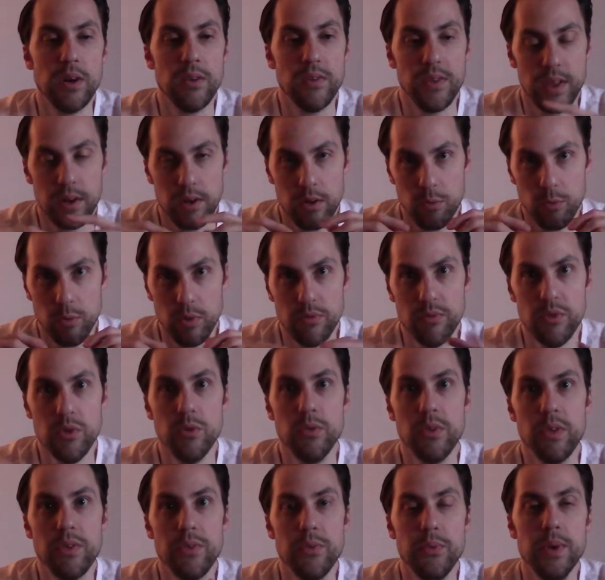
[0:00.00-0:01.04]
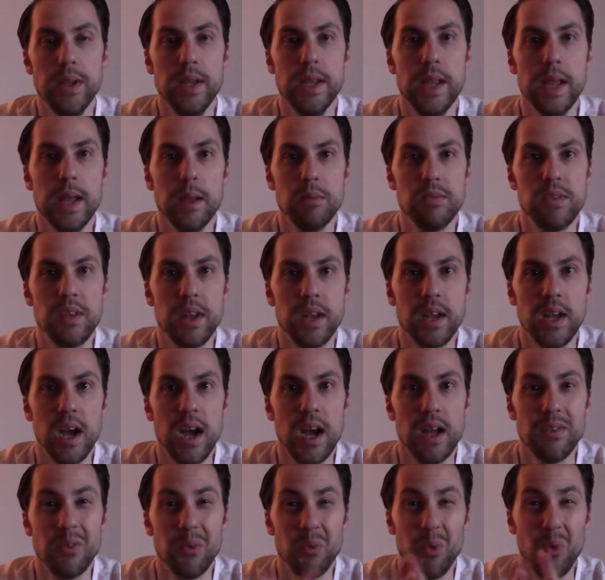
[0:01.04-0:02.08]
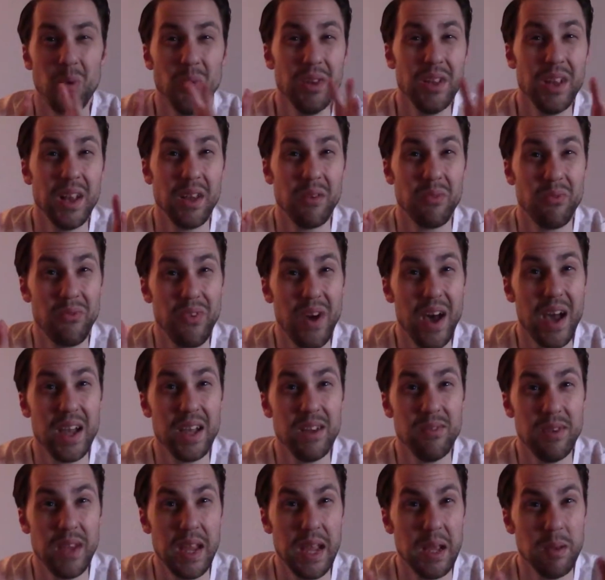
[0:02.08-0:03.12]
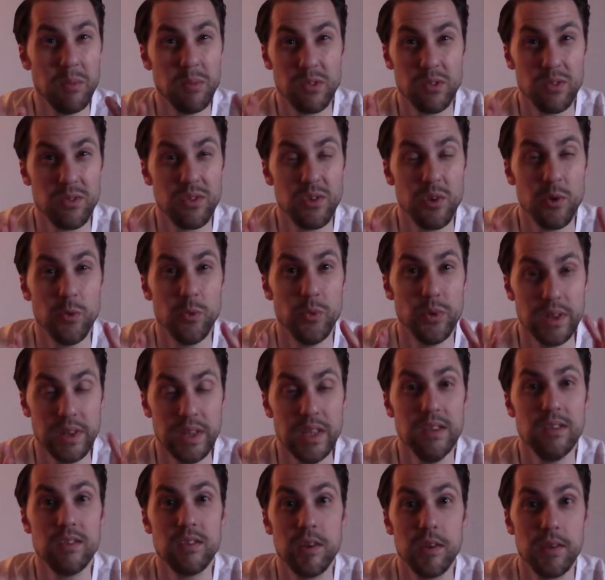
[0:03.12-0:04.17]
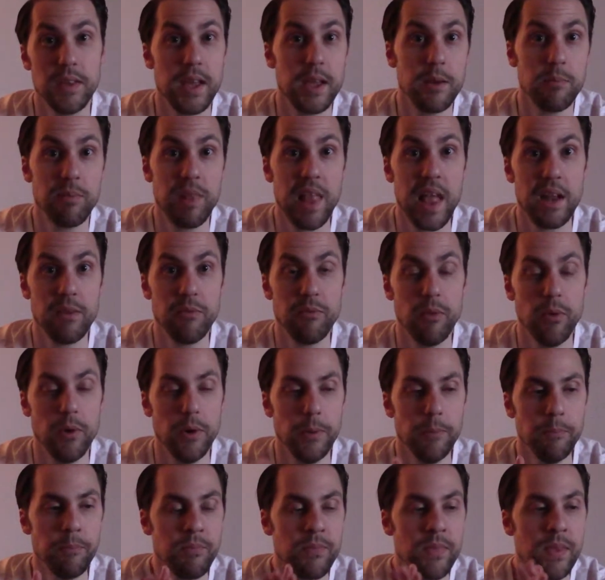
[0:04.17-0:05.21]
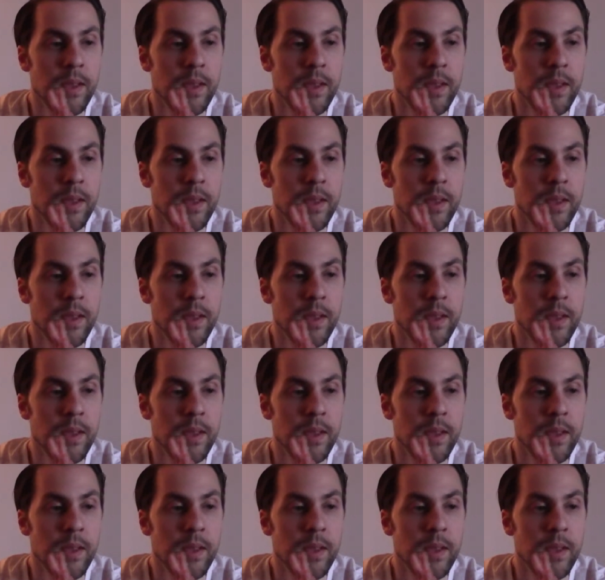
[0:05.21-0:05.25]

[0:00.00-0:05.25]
Then I'll review the three games that I got. There were only like five games or so released on that platform.